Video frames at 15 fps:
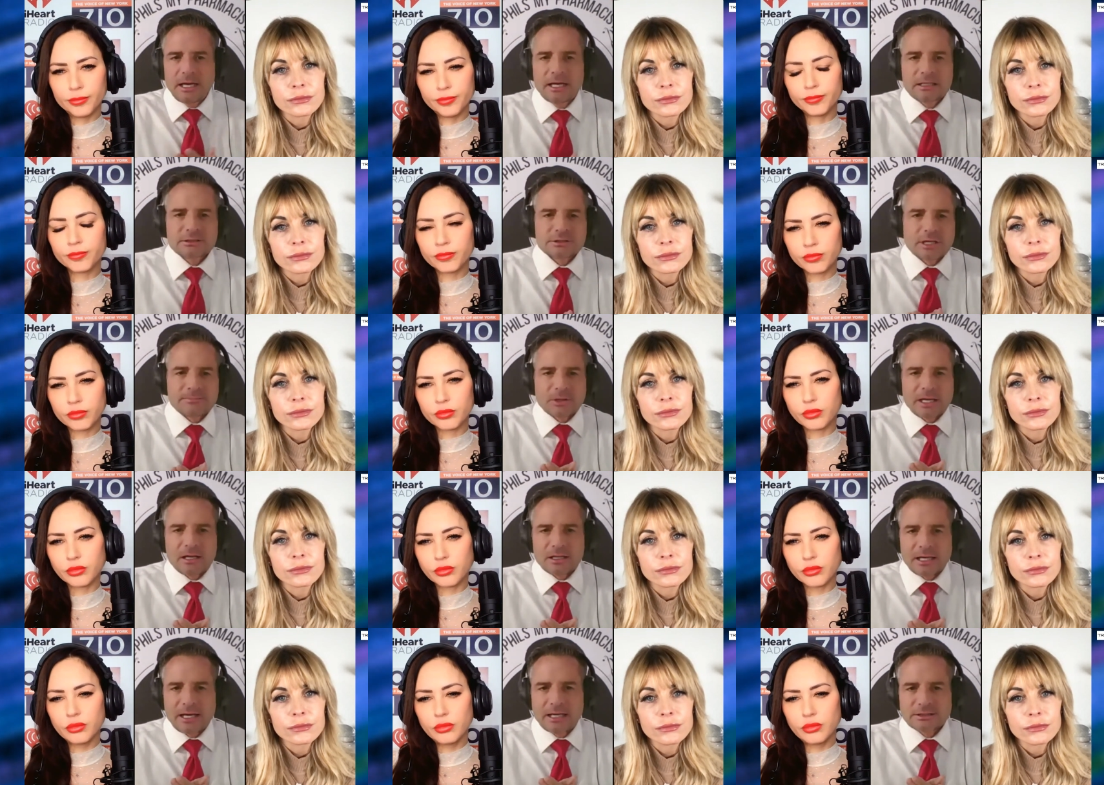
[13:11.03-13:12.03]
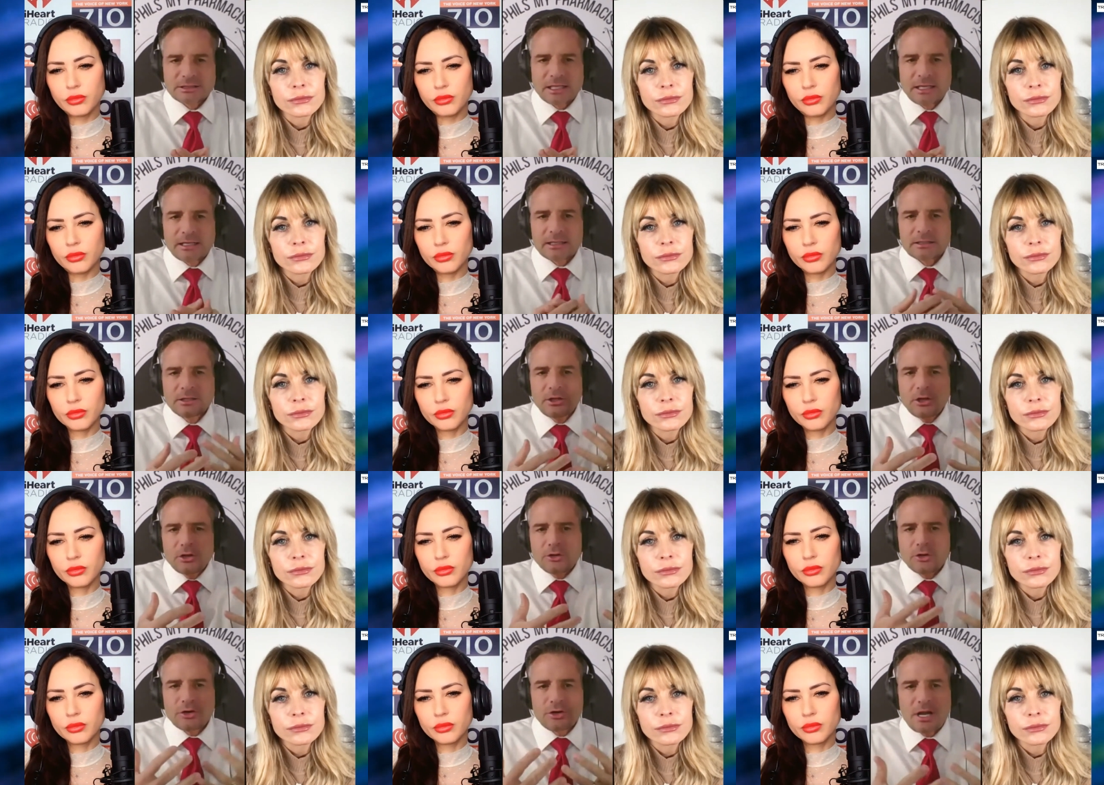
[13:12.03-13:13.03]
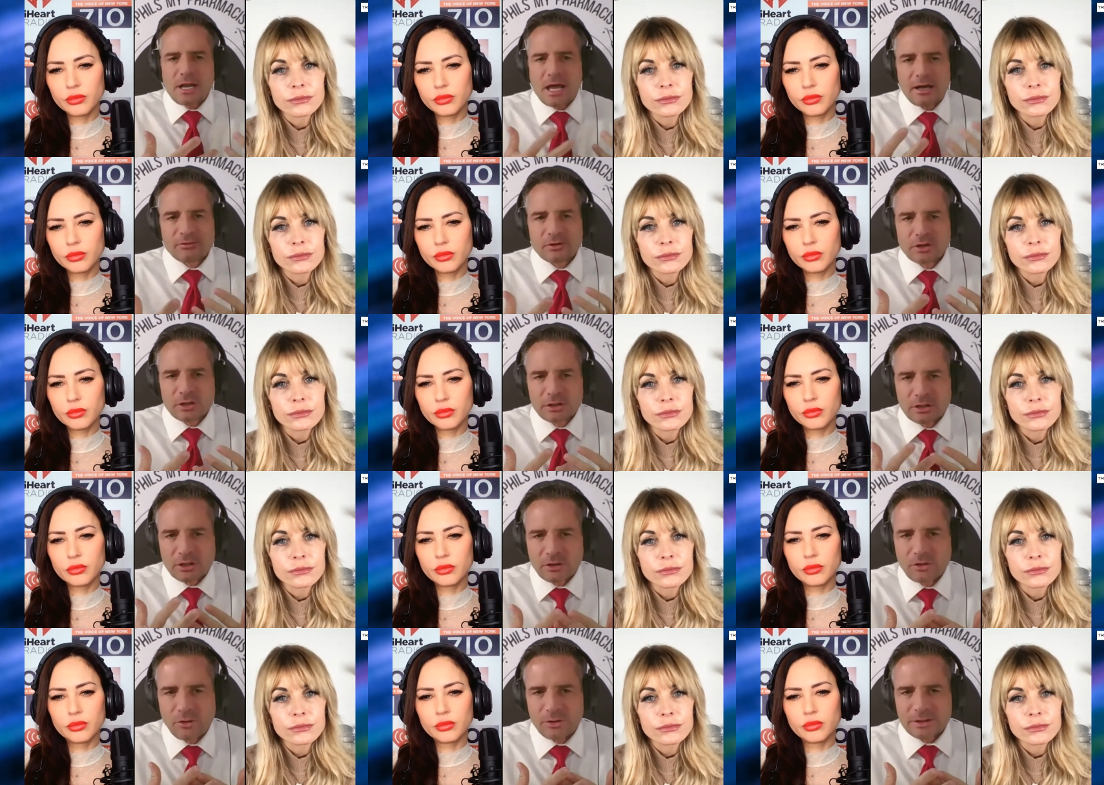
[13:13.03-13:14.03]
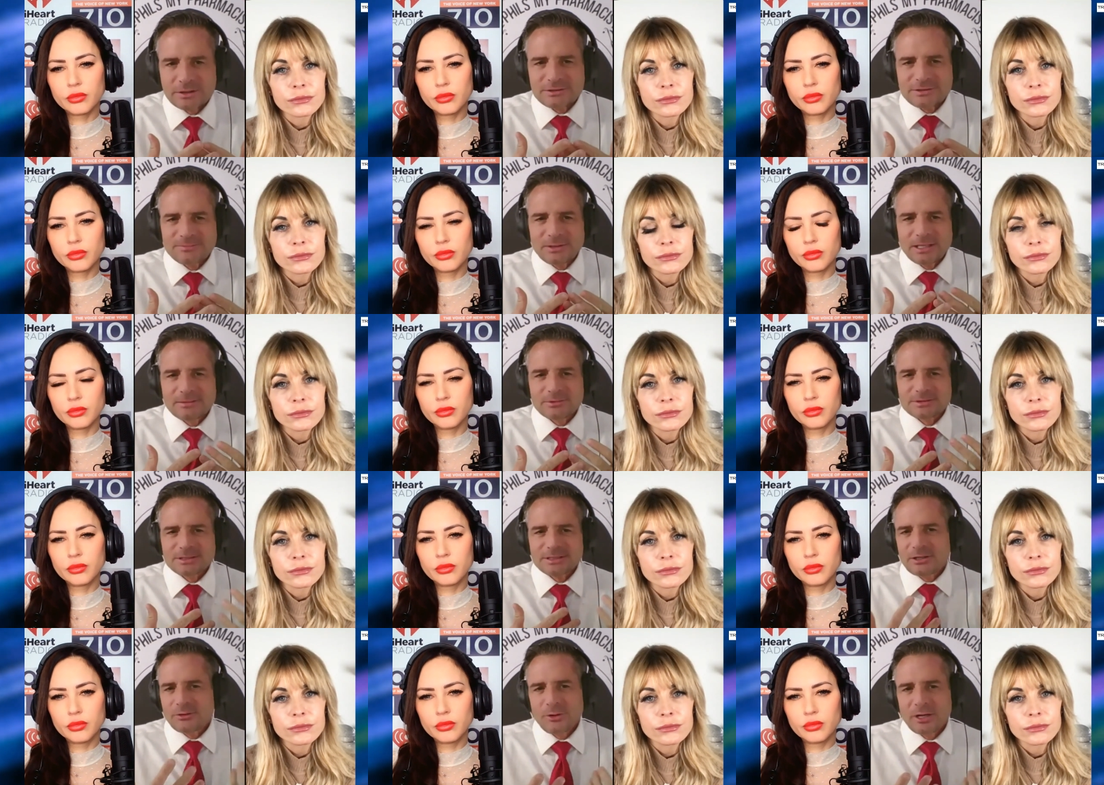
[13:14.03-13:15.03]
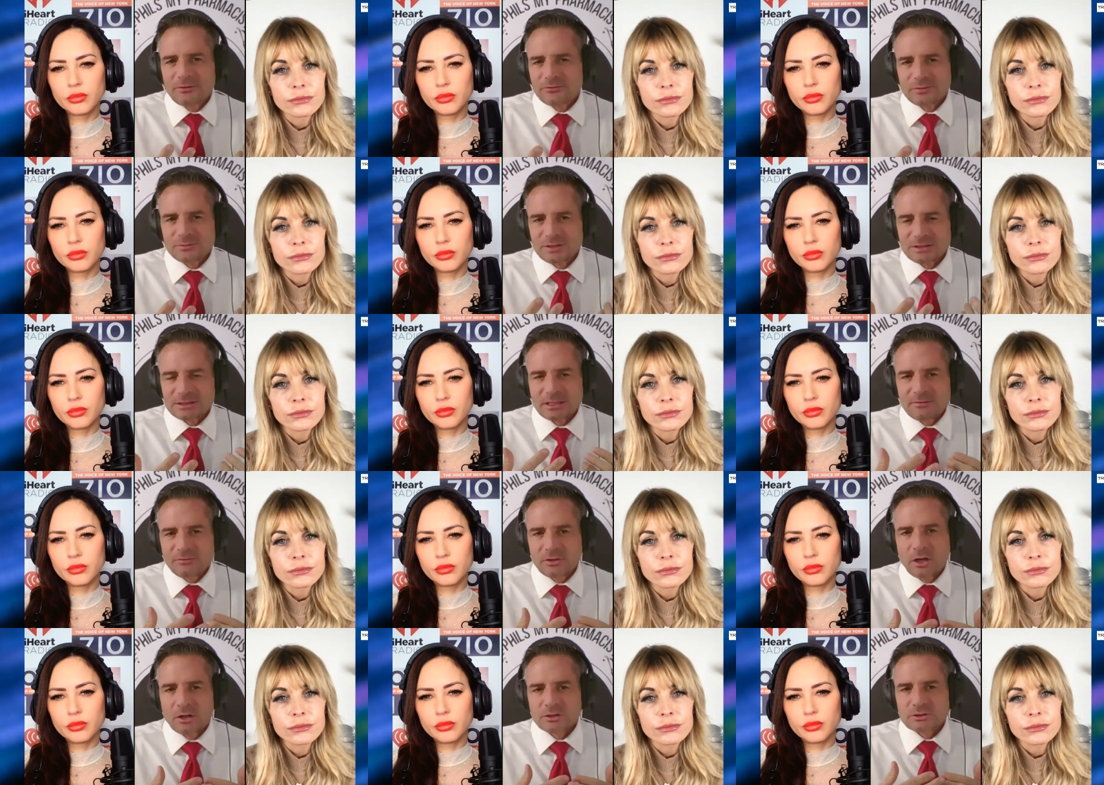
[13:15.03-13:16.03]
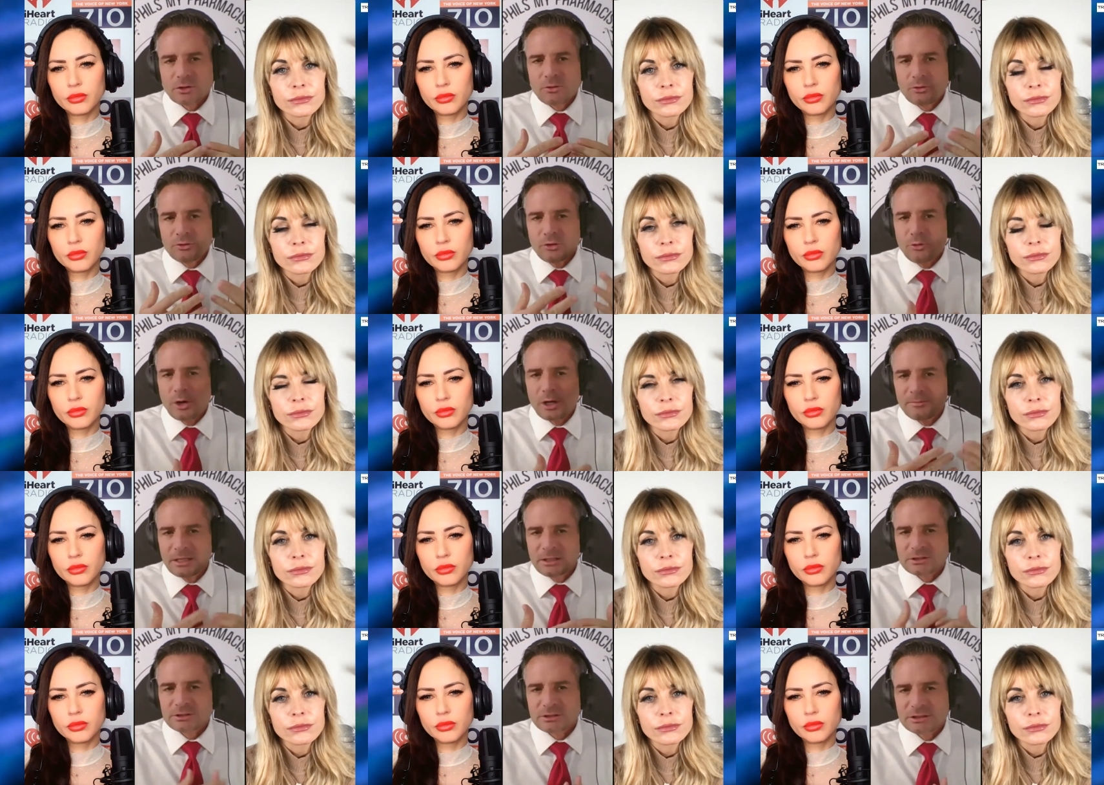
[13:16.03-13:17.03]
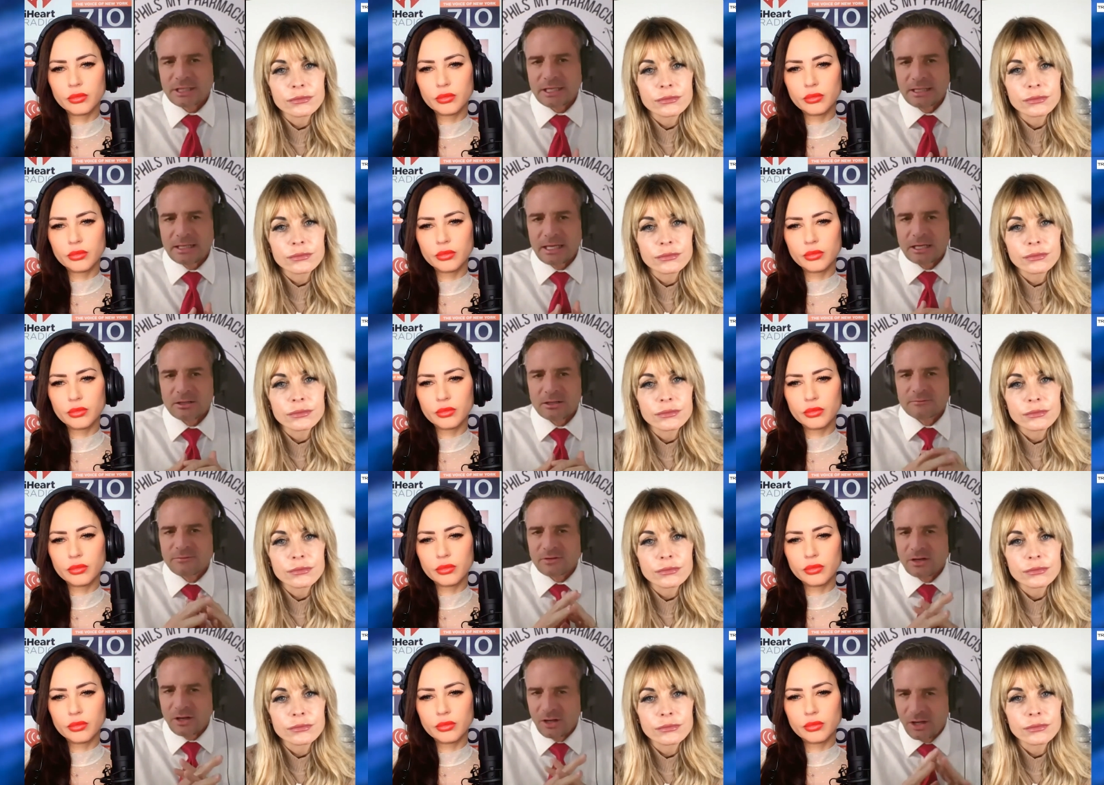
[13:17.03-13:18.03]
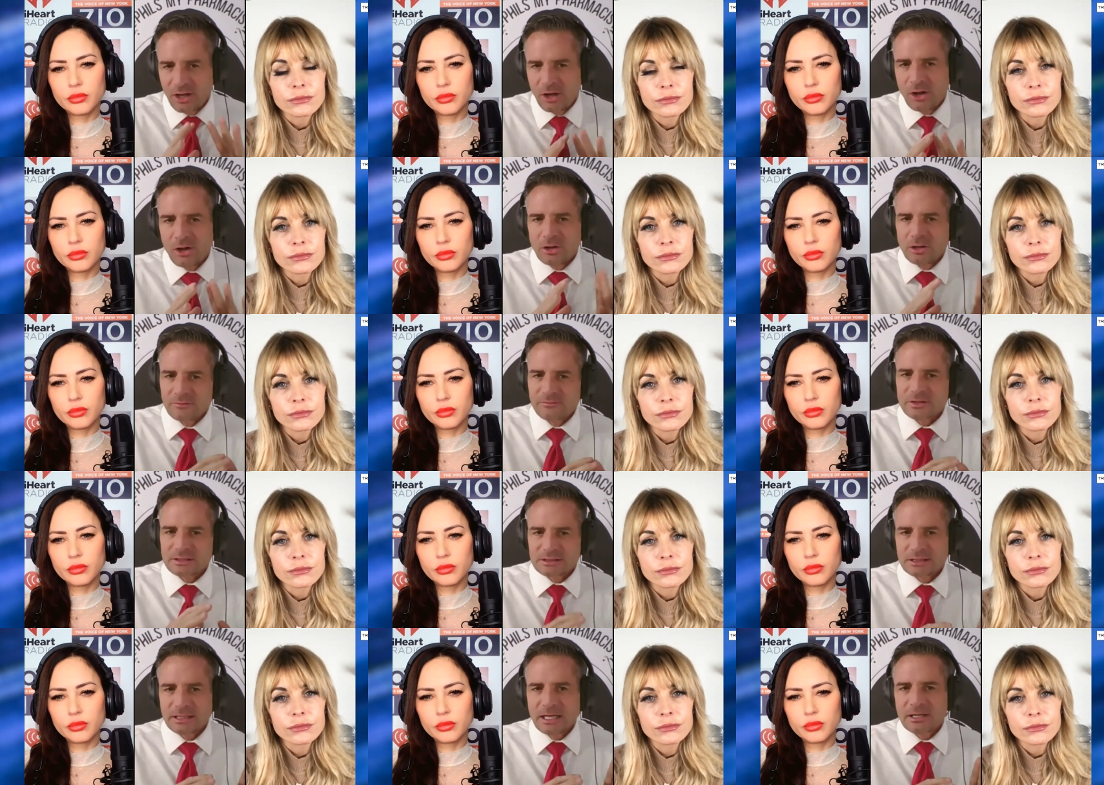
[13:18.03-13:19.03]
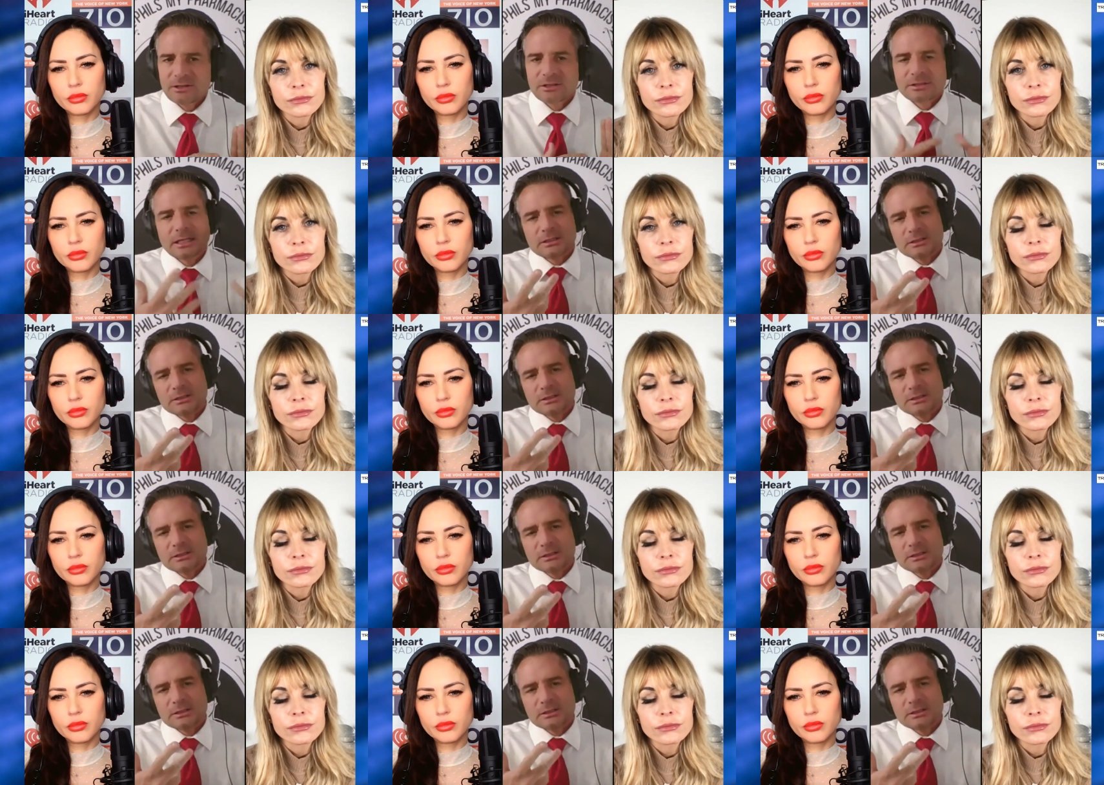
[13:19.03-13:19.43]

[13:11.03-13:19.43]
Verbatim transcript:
Speaker 1: and your epigallocatechin, you're never going to be able to get away from this stuff at all. So you want to make sure you're taking care of all of it together. And